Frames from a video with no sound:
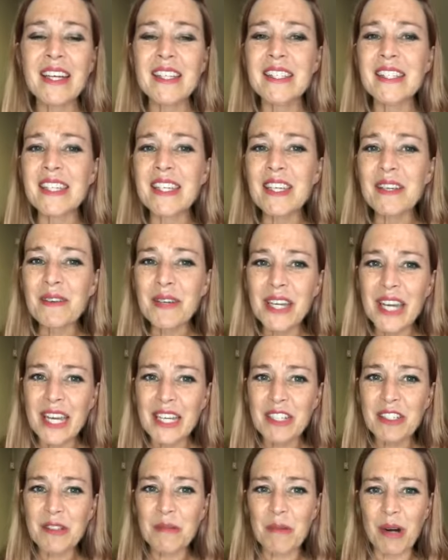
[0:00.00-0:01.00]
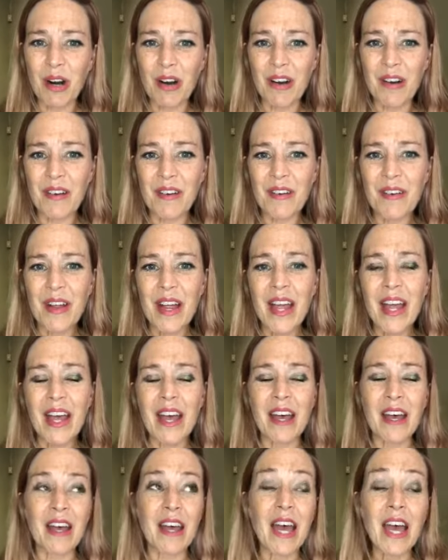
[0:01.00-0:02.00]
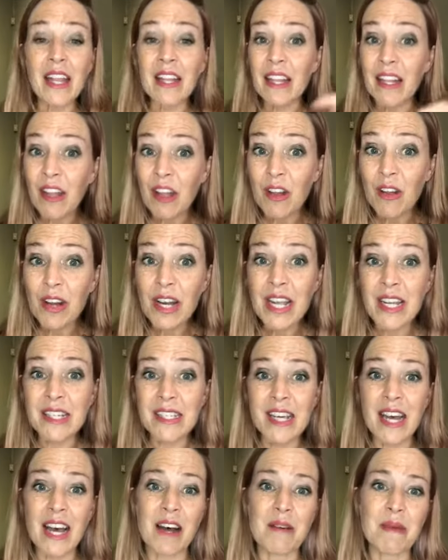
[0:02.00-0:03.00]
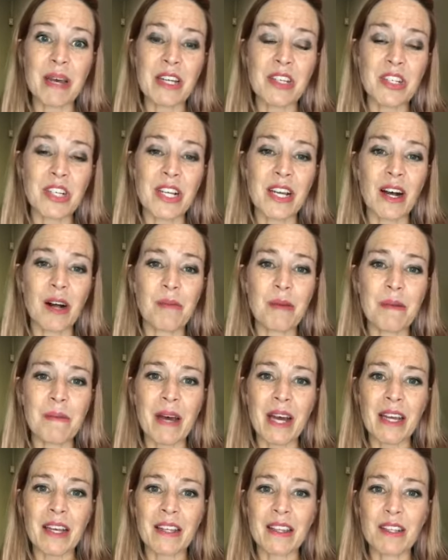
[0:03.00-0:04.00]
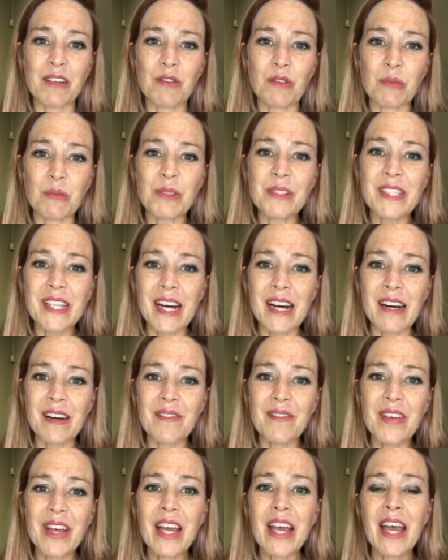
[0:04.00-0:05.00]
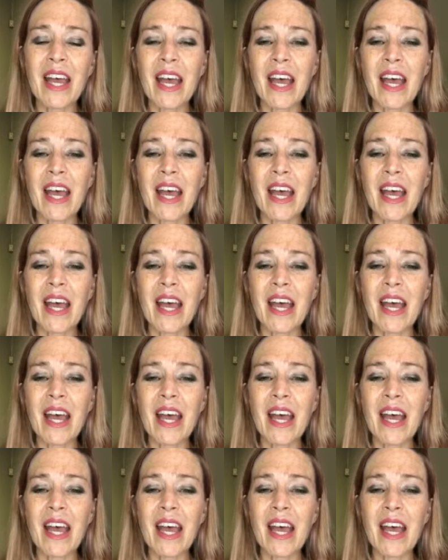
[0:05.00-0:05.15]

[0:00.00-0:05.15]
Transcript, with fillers: See you again tomorrow uh, an earlier time, actually. I'll be back at the normal time.